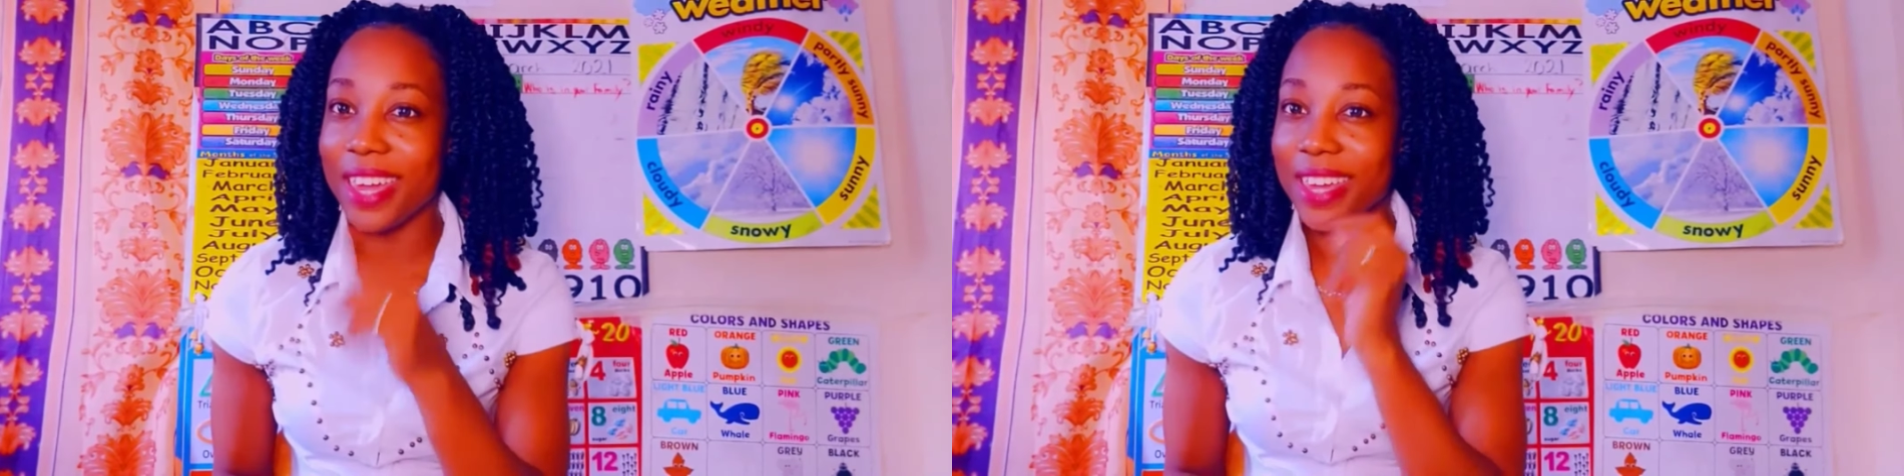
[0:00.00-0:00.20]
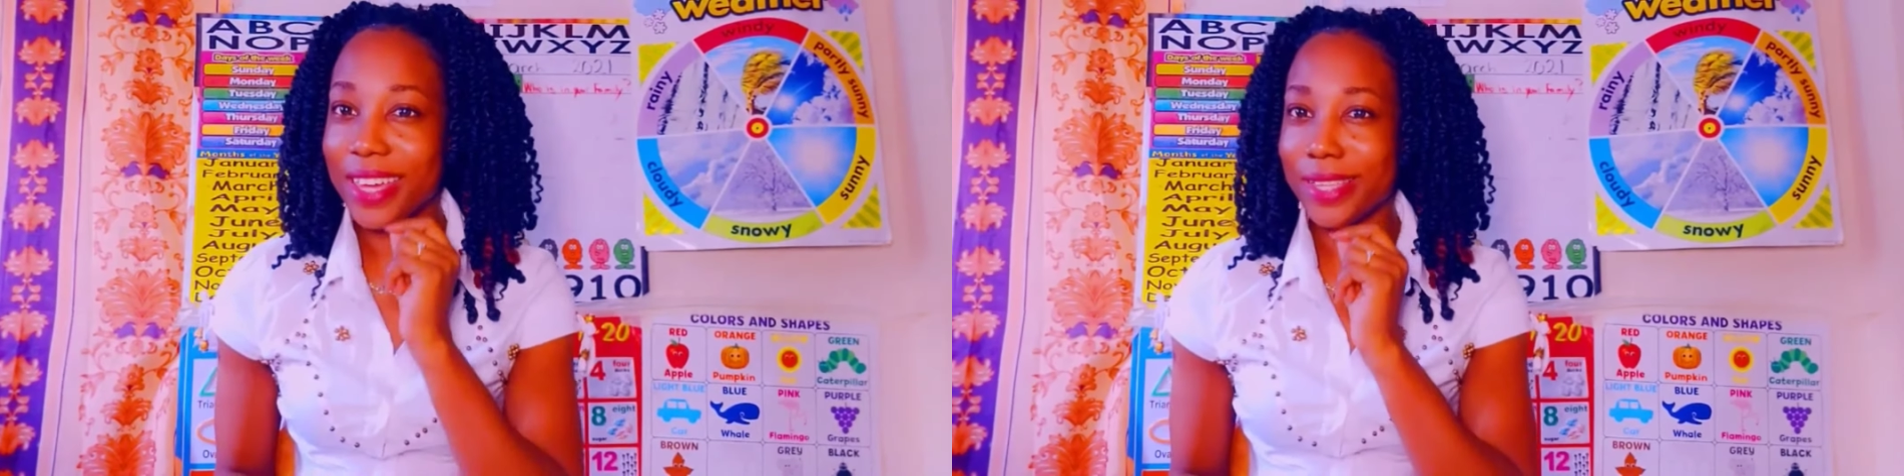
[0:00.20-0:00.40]

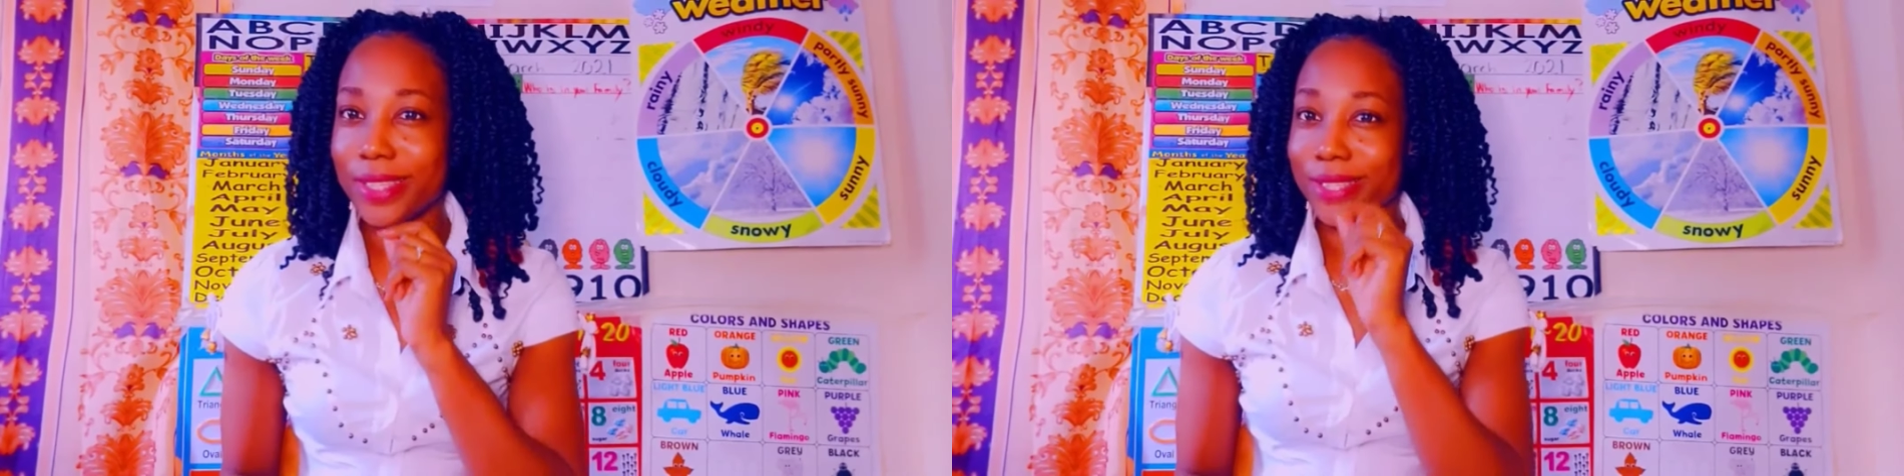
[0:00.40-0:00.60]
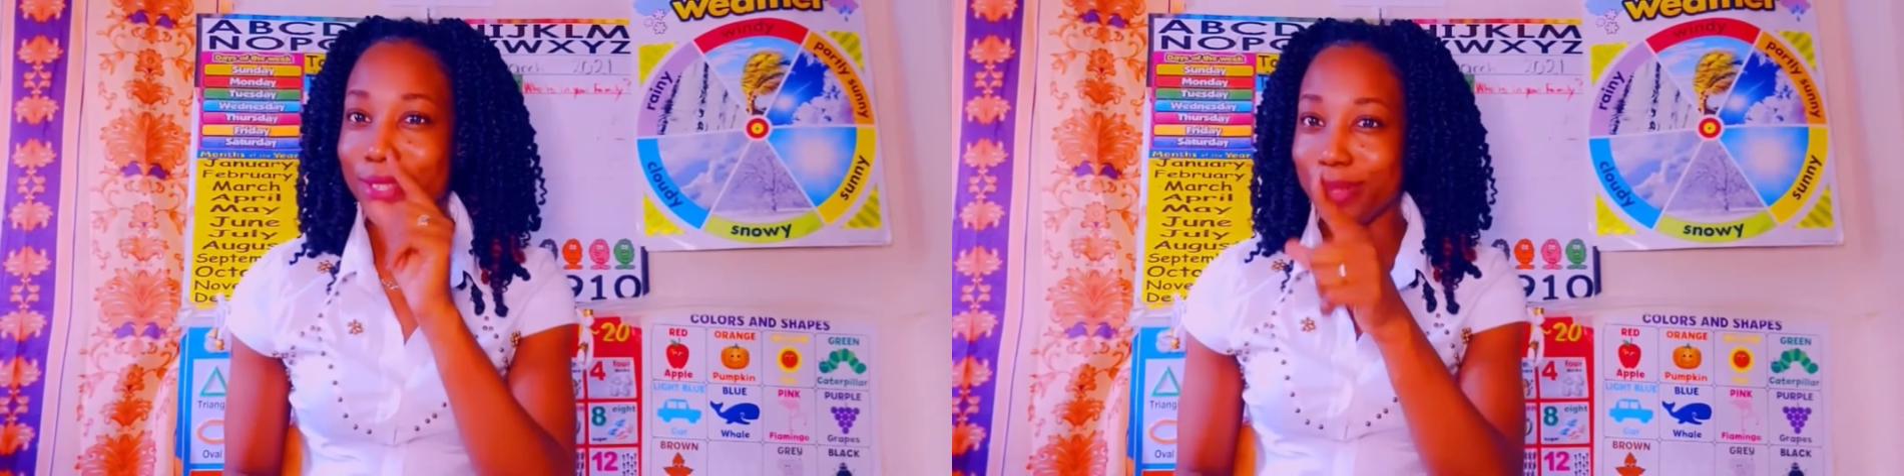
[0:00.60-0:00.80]
is
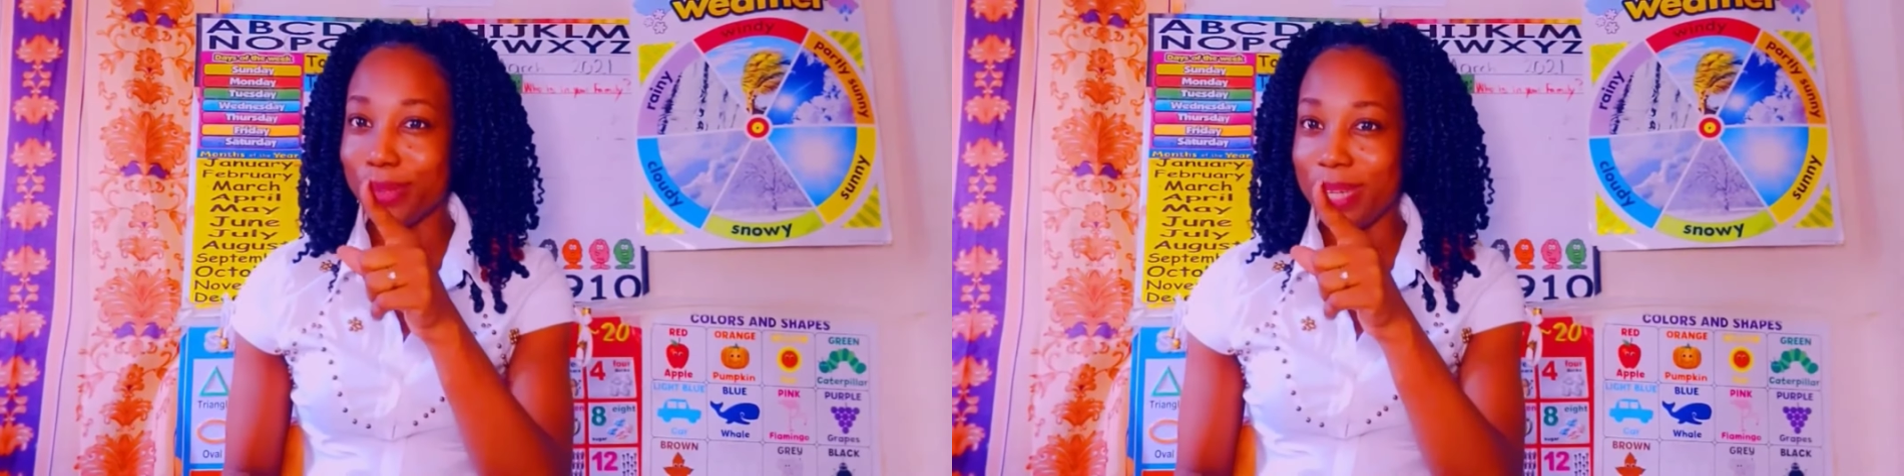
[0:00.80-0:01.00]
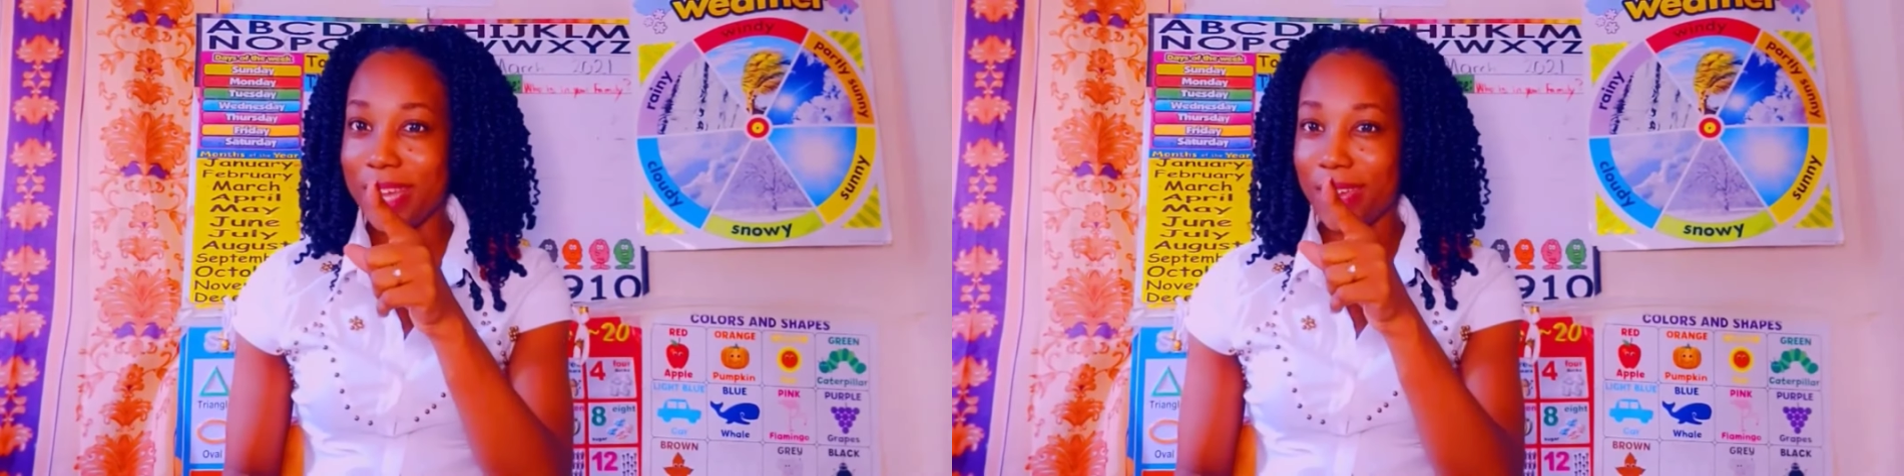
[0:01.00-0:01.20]

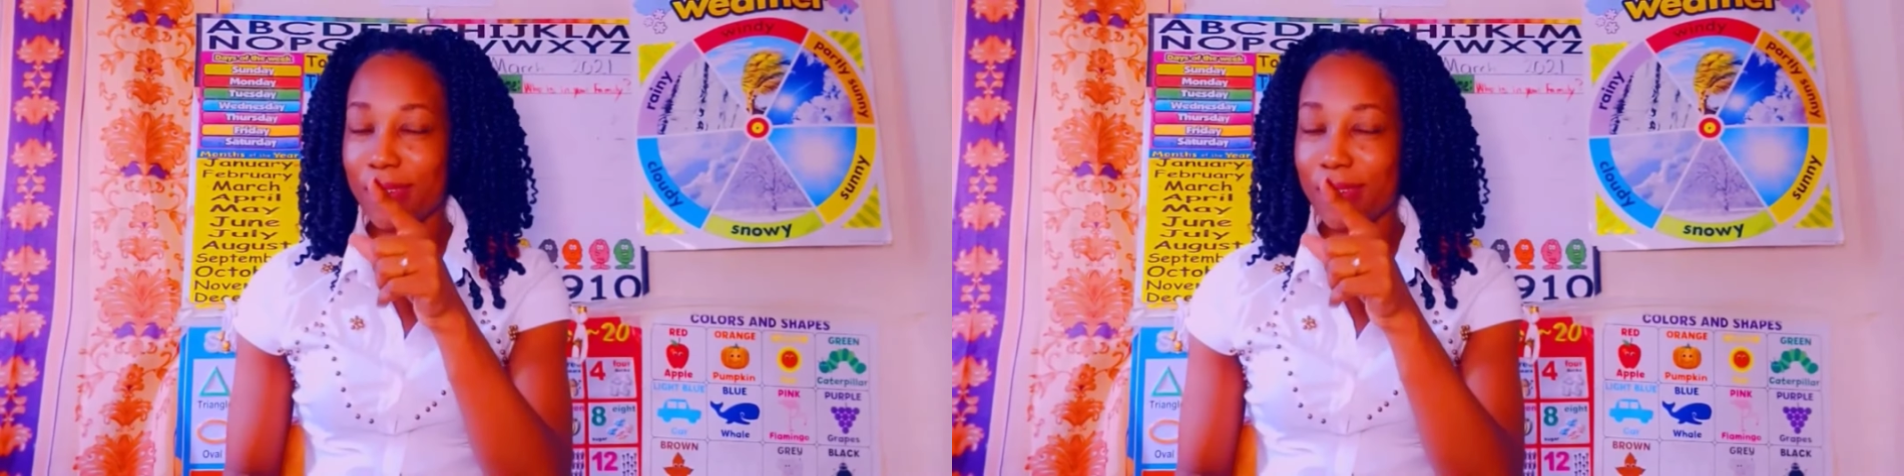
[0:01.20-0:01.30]
today?